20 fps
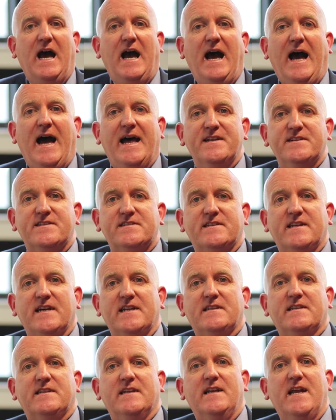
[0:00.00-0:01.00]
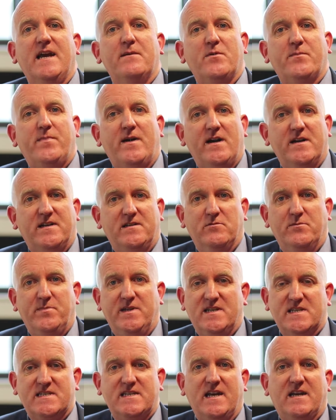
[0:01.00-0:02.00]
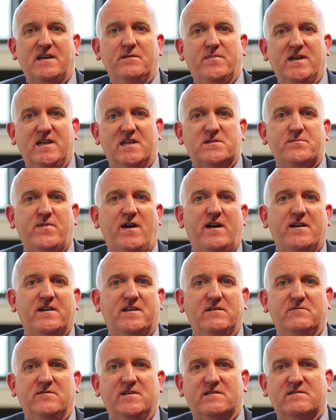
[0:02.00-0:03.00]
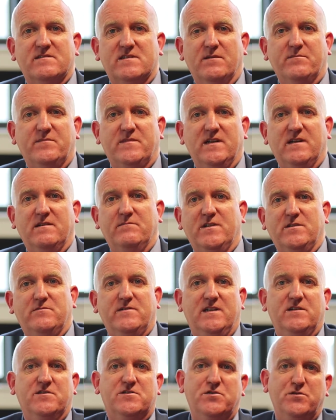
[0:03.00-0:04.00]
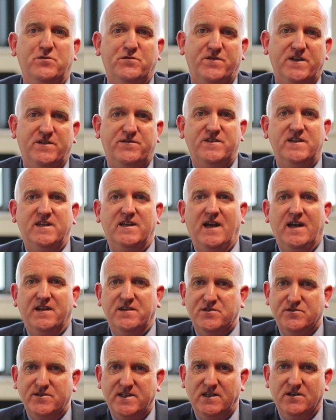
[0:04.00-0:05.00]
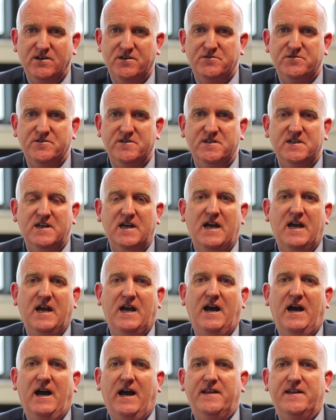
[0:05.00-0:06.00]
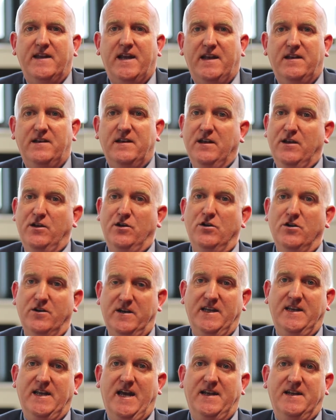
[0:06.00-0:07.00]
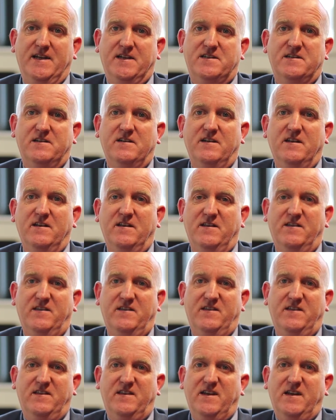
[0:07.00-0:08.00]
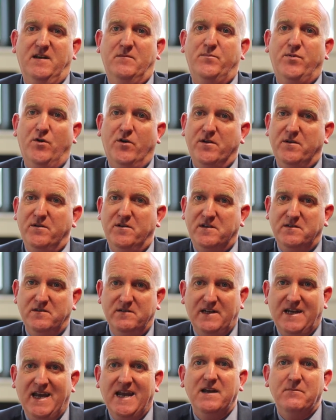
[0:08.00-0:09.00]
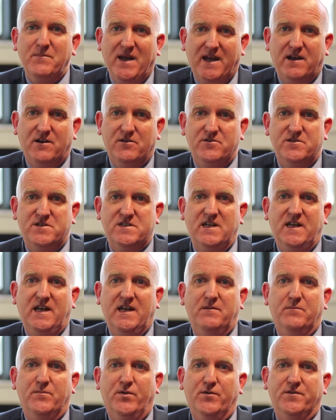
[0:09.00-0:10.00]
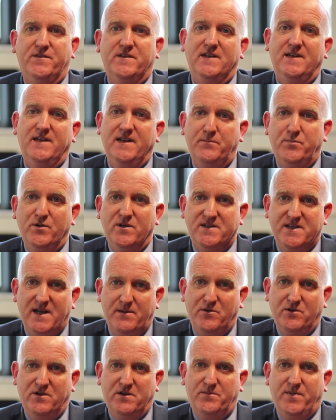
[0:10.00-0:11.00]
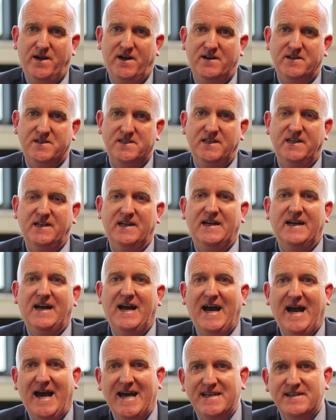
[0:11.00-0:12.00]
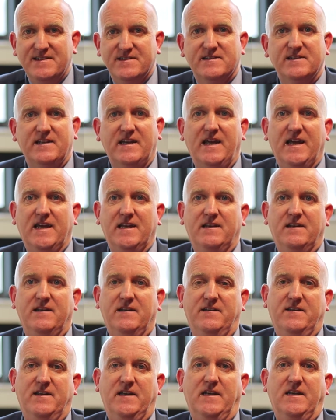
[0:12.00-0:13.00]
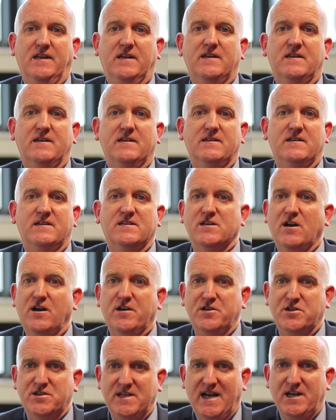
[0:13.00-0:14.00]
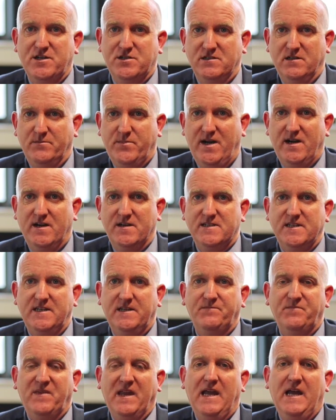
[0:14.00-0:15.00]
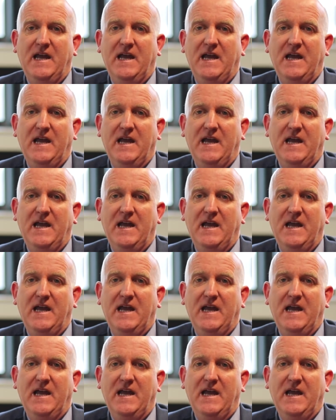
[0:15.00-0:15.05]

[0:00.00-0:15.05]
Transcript: And that the Labour Party would be the second biggest party with something between 250 and 300. And then you're looking then at the important kingmakers in both the Liberal Democrat Party and in the Scottish National Party.